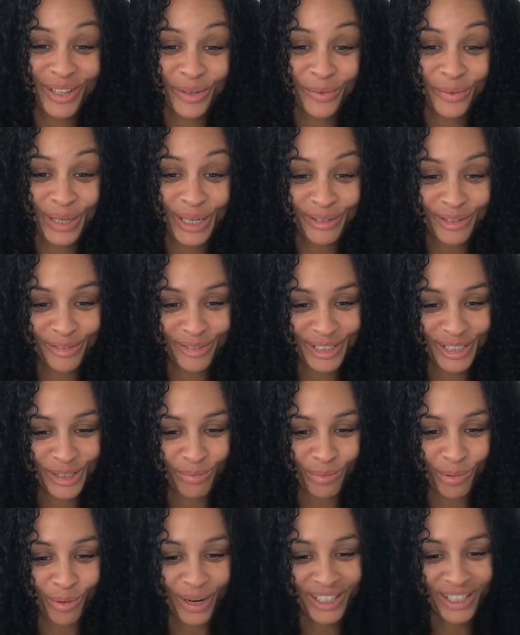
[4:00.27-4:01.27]
that wave of
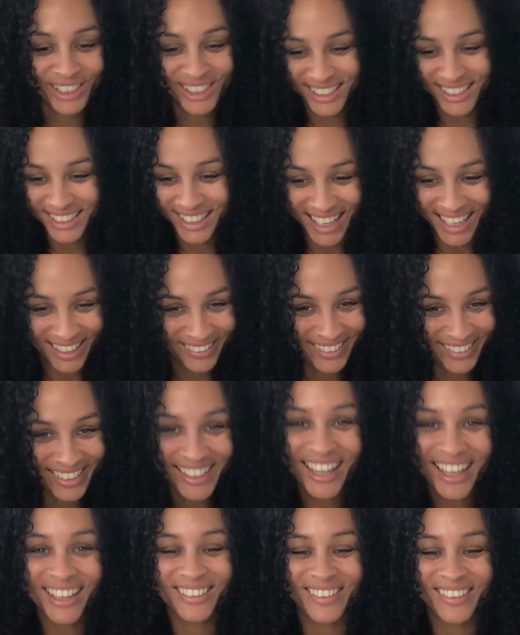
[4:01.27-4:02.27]
inspiration, I would
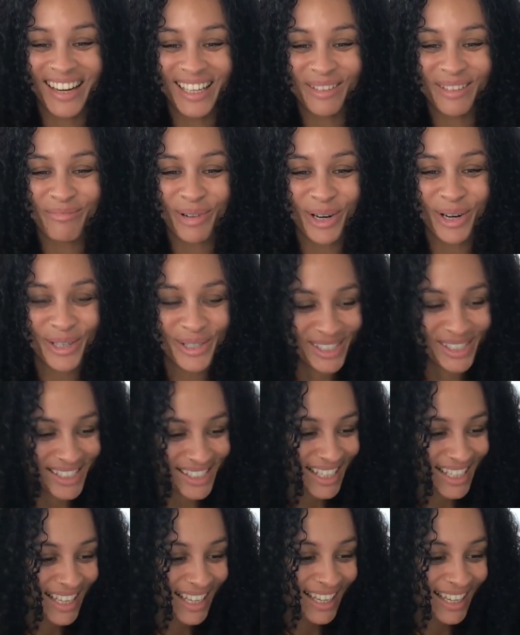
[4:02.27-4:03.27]
not write a
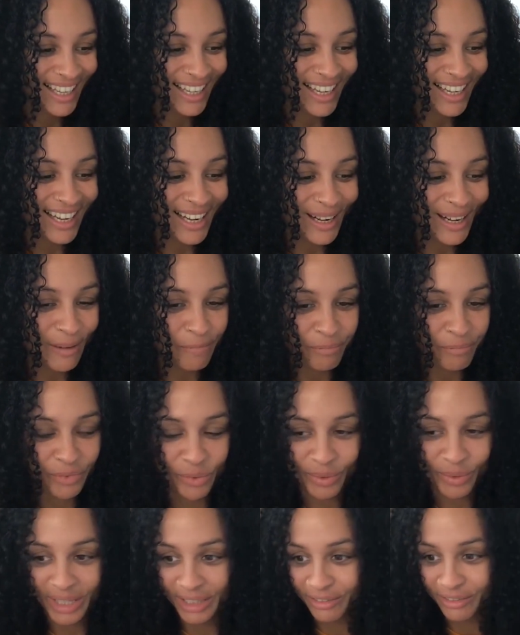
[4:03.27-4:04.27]
post.
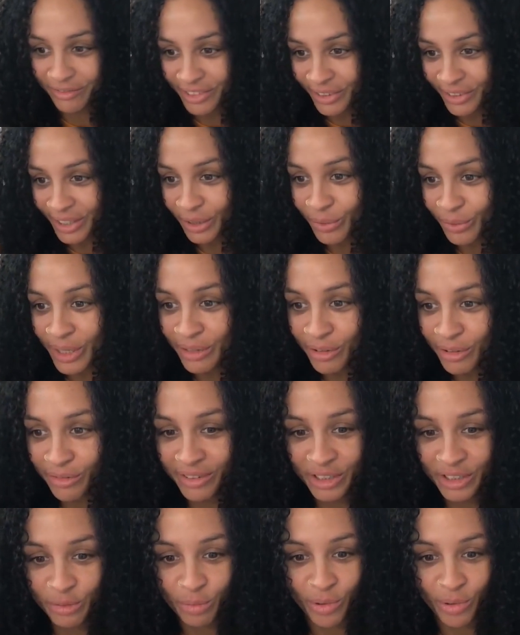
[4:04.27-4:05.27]
When I feel that wave of
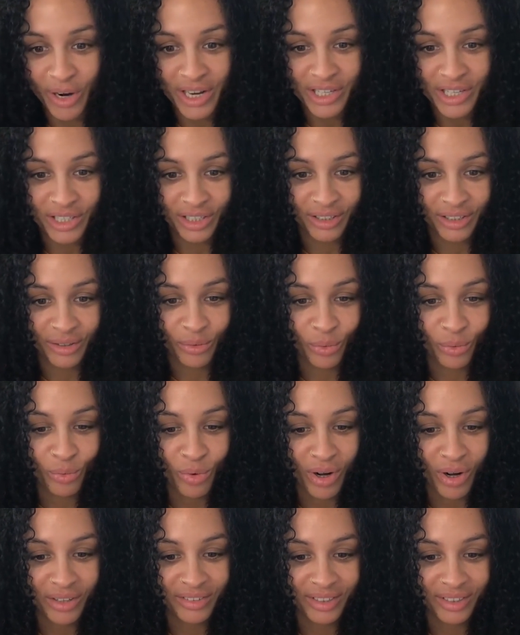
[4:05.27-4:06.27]
inspiration
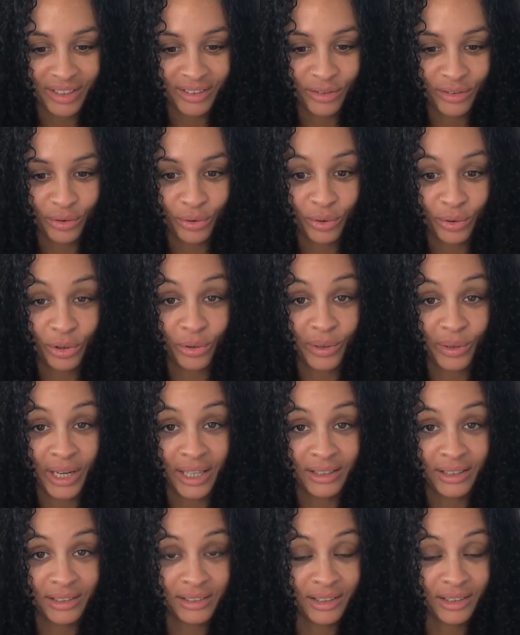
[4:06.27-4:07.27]
wanting to
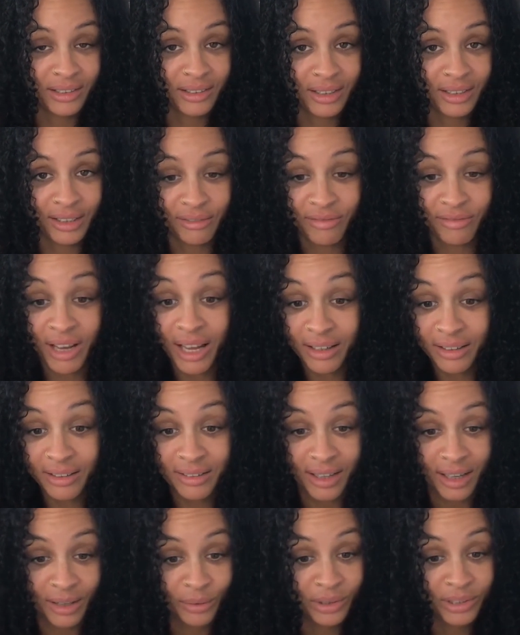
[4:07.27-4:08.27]
create a certain
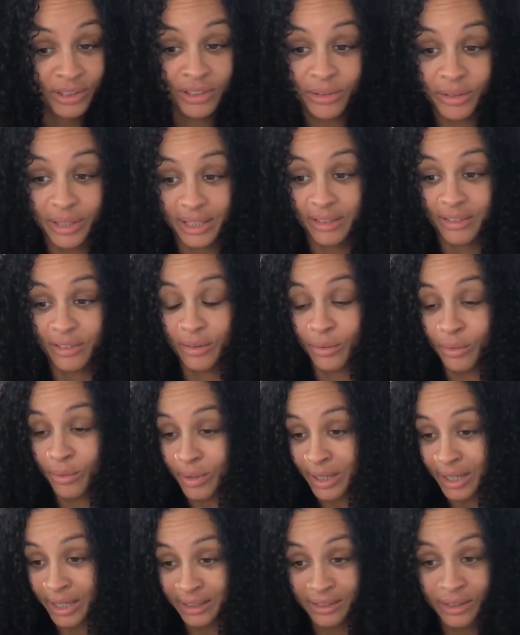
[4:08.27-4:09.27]
event, I would do it.
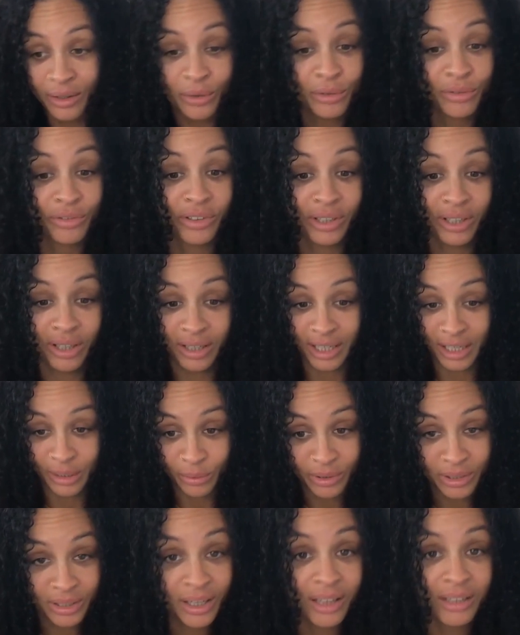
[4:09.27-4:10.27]
When I don't feel it, I
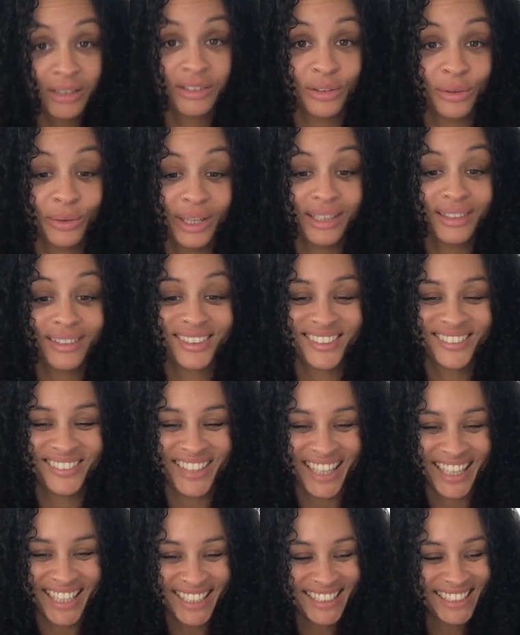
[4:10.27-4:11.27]
would not do it,
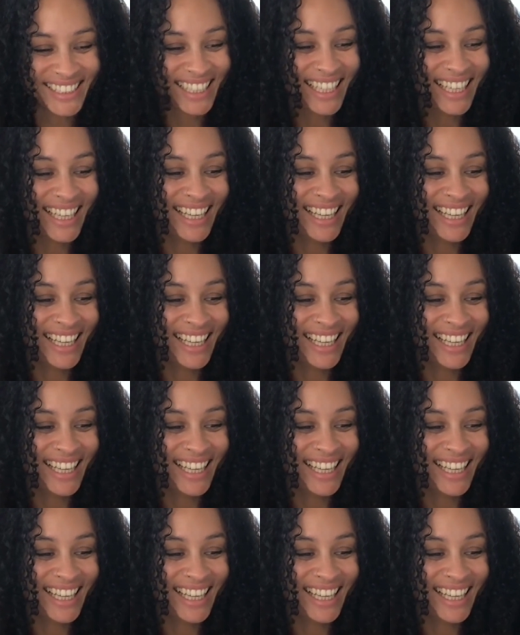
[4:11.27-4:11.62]
right?